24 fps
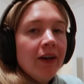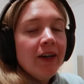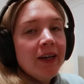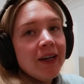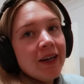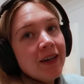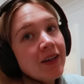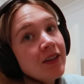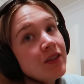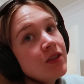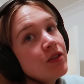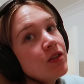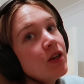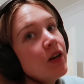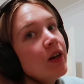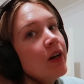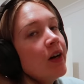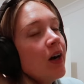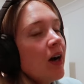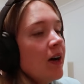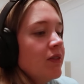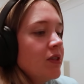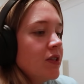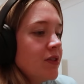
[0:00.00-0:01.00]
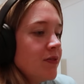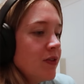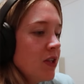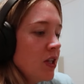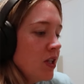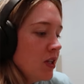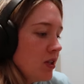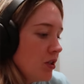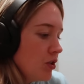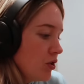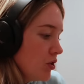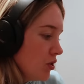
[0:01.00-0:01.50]
Okay, so I've just
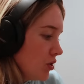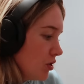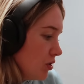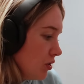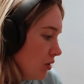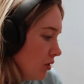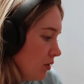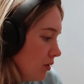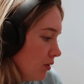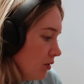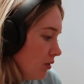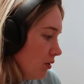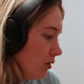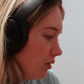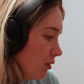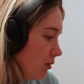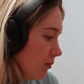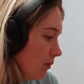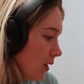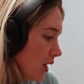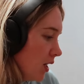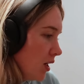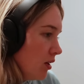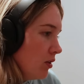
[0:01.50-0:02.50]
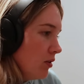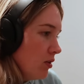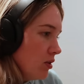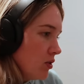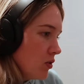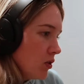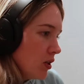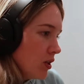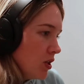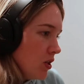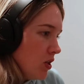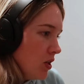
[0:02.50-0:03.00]
finished making all the
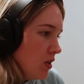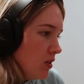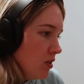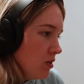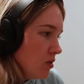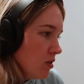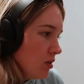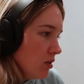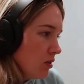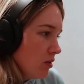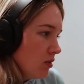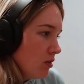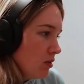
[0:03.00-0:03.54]
scrunchies.